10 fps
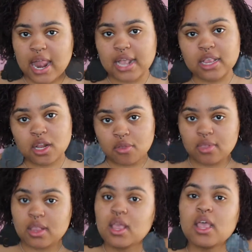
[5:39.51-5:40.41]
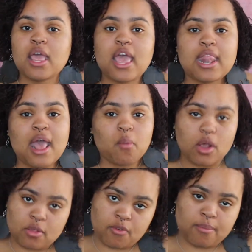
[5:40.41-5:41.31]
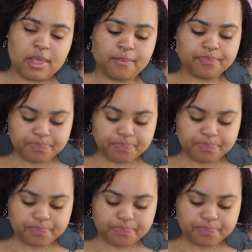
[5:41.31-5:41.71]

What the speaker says: liked it loose. And that worked for me.